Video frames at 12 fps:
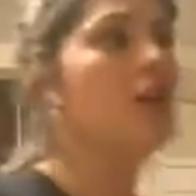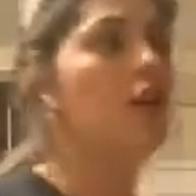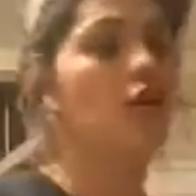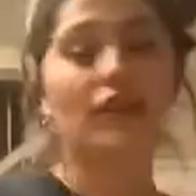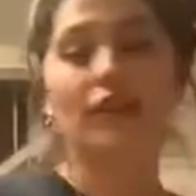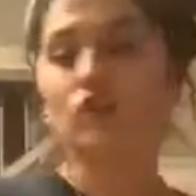
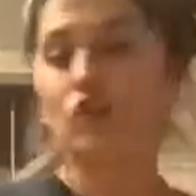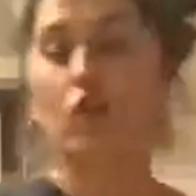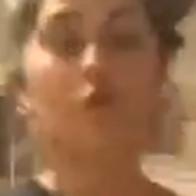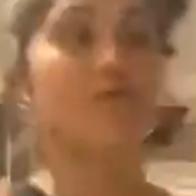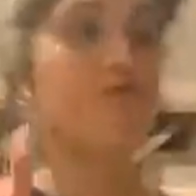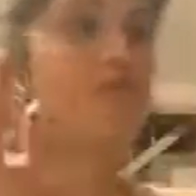Okay,
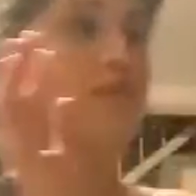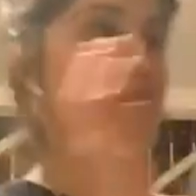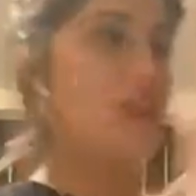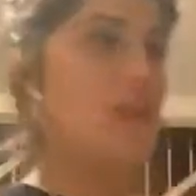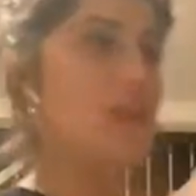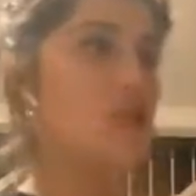so
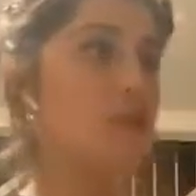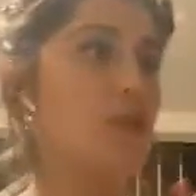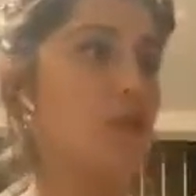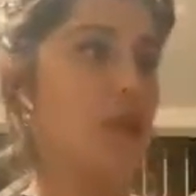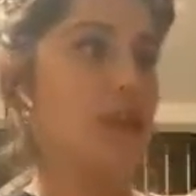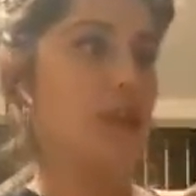this will be
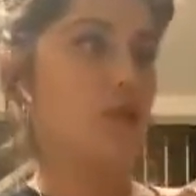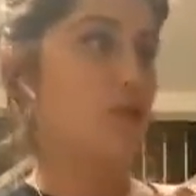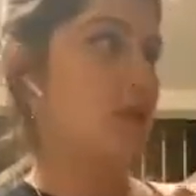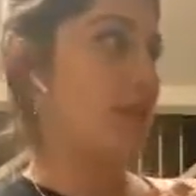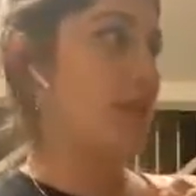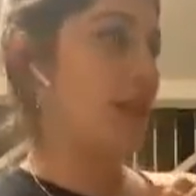ready in
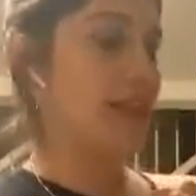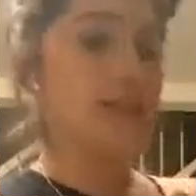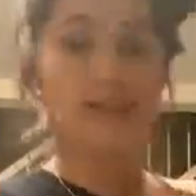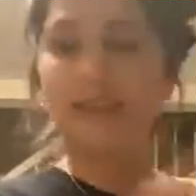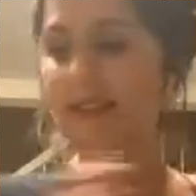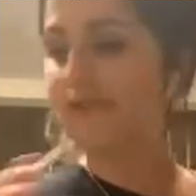3
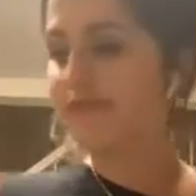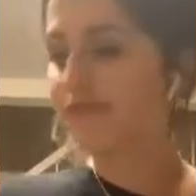minutes.